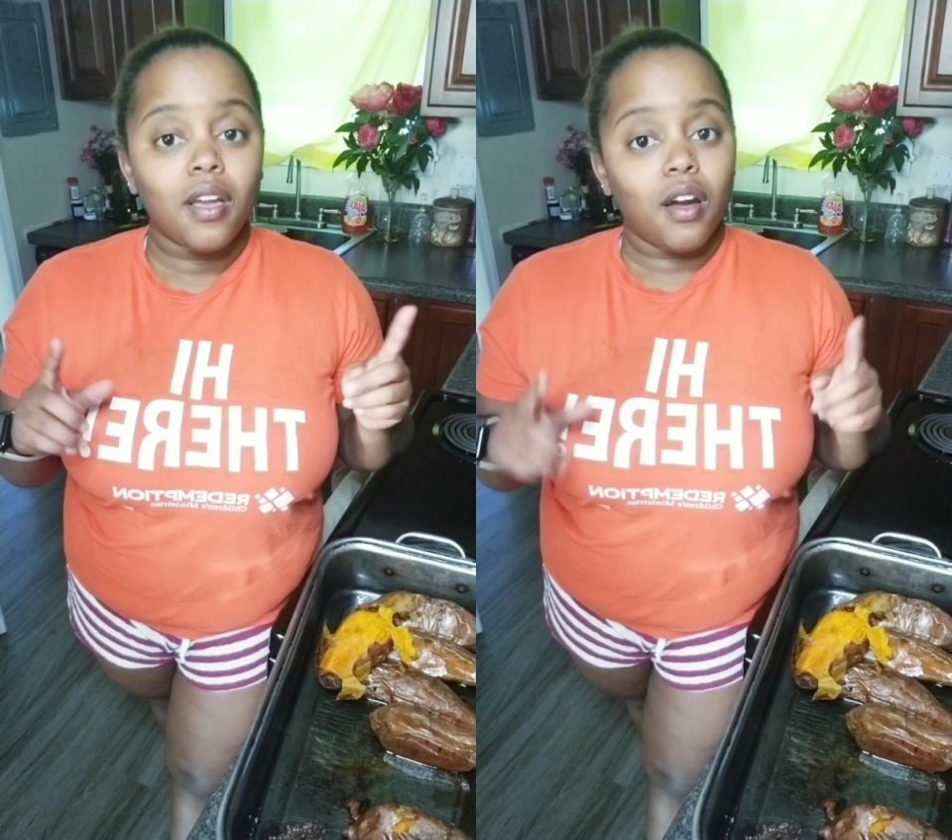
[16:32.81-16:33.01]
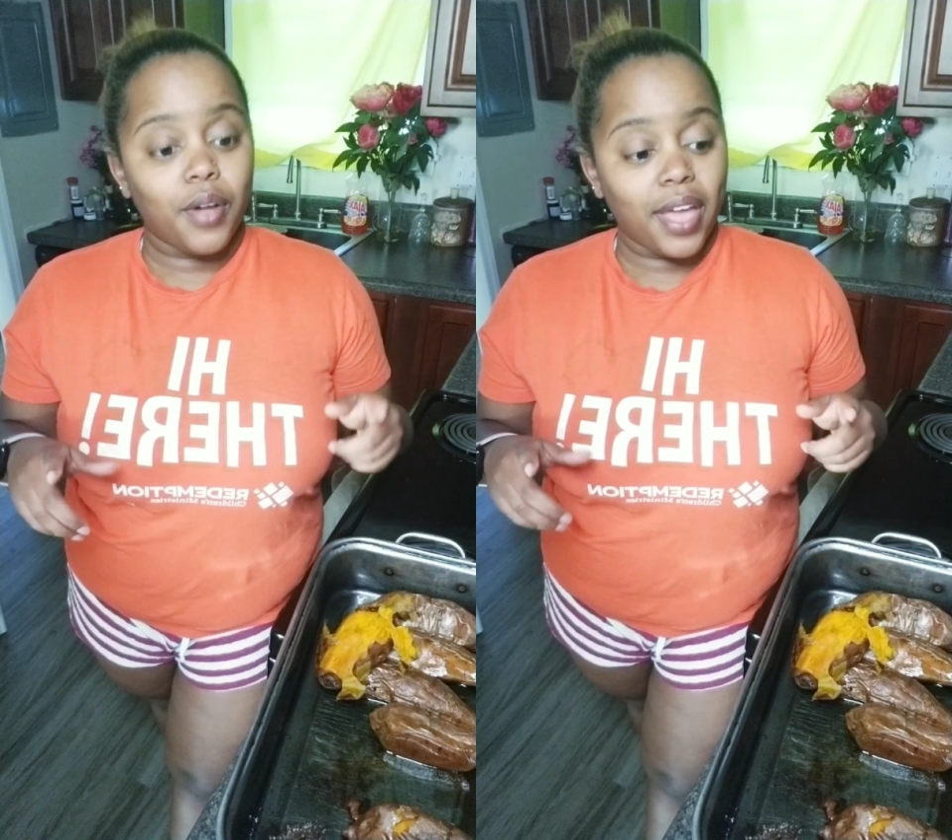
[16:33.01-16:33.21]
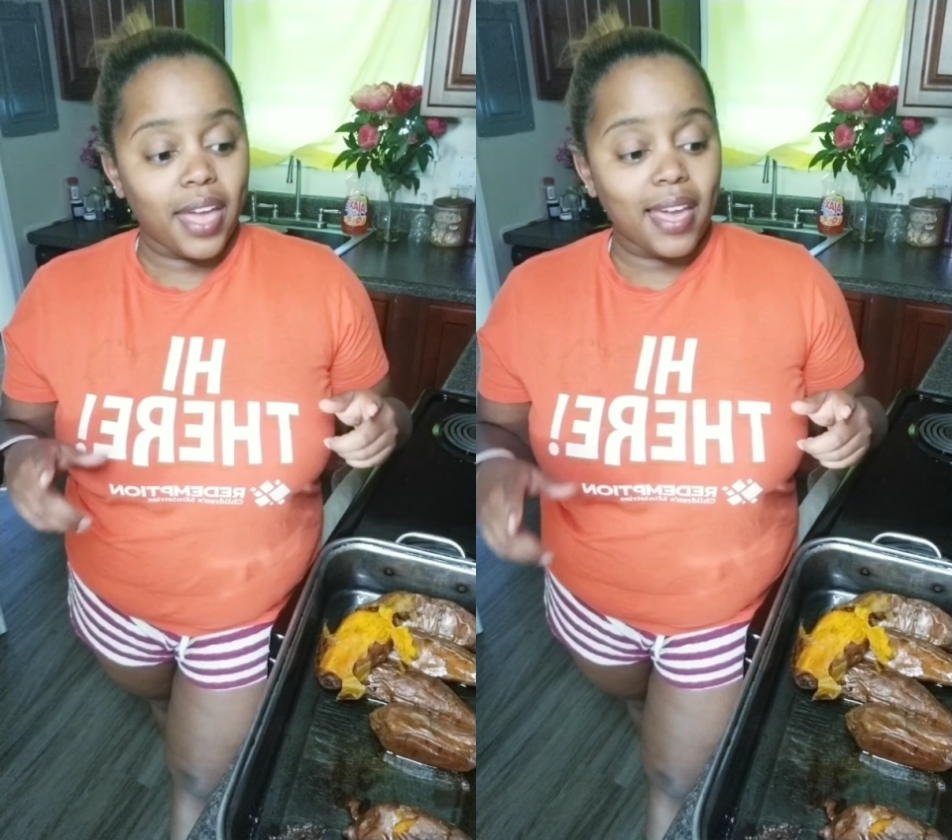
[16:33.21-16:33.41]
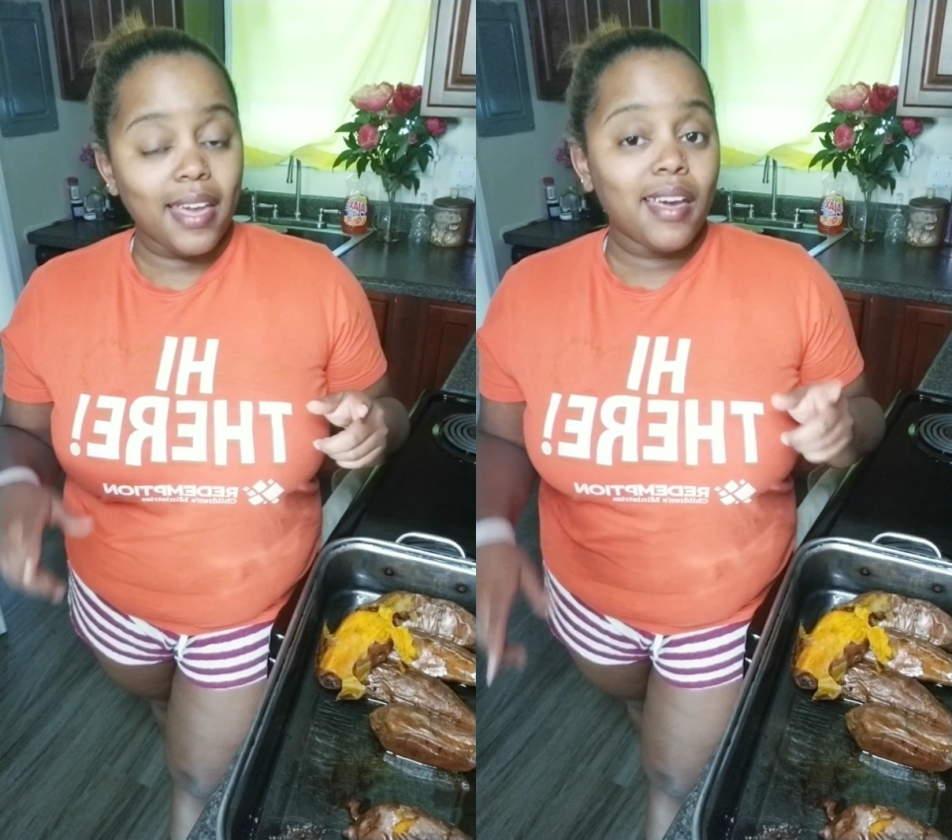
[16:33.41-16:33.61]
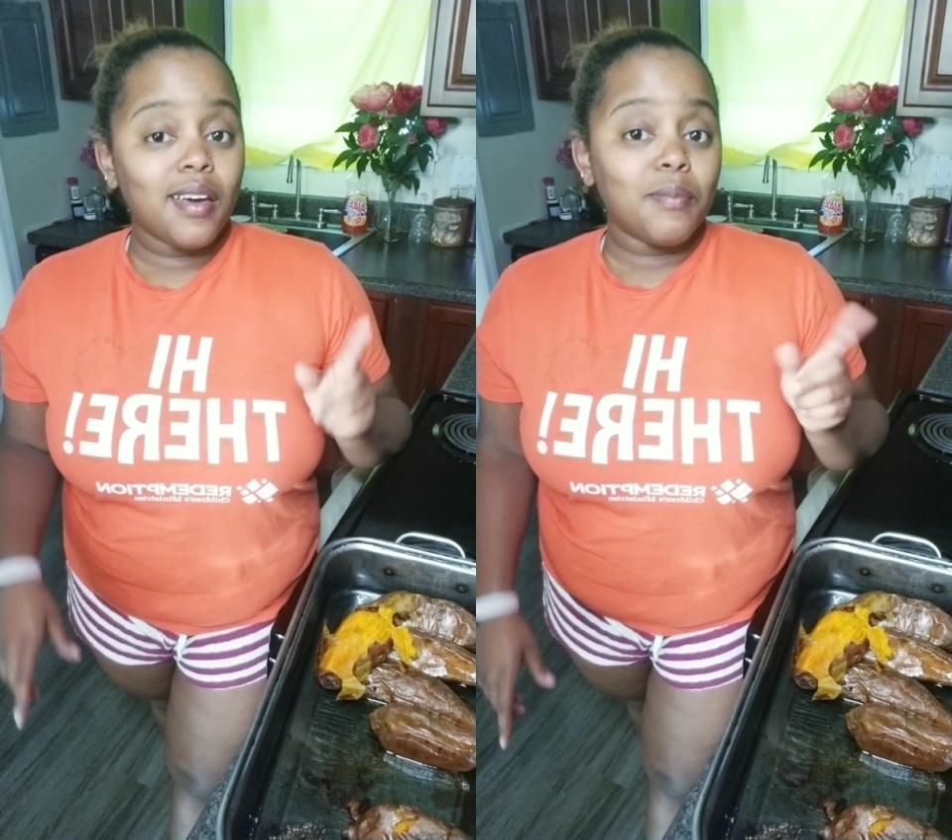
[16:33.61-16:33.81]
Okay,
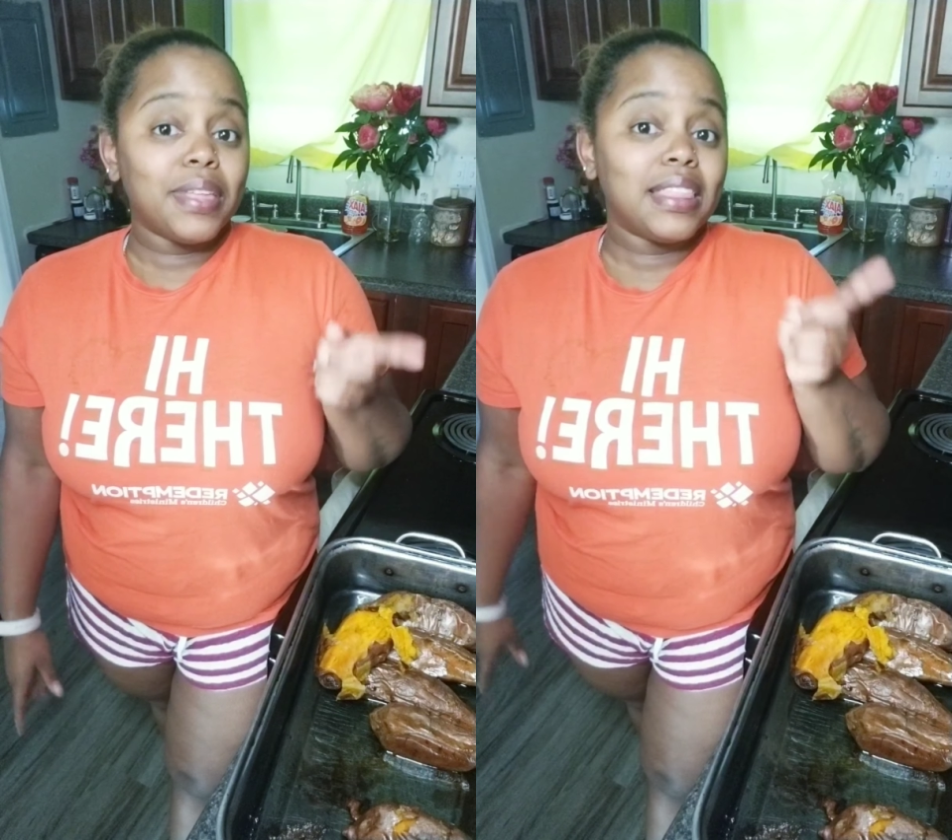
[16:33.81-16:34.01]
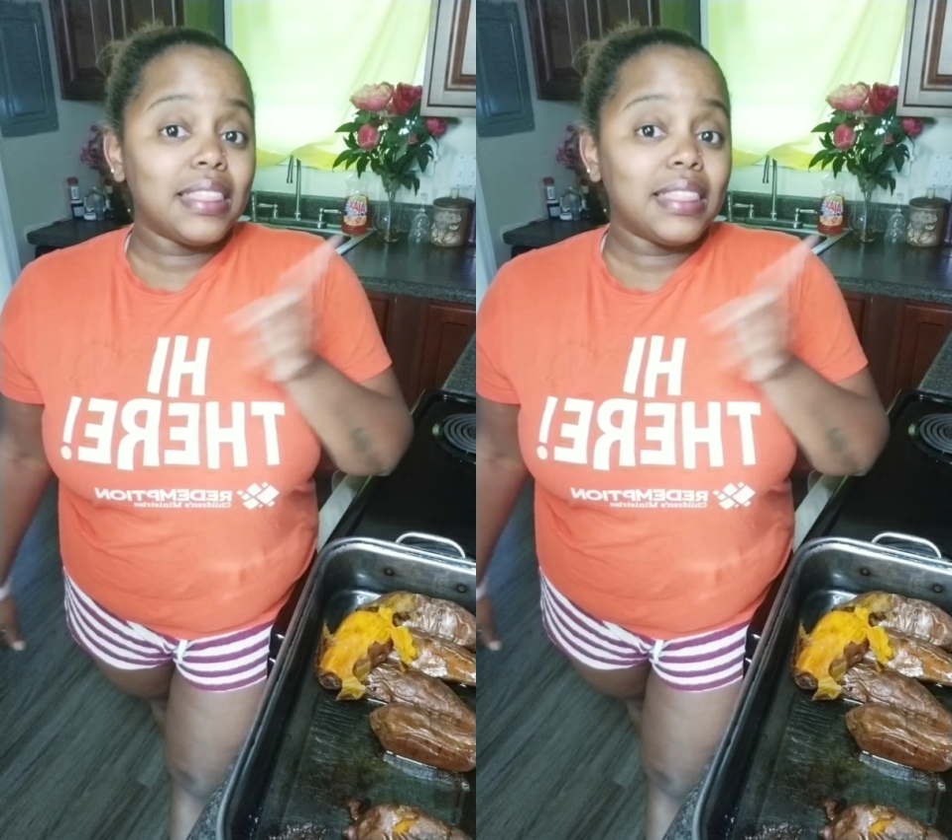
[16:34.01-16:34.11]
but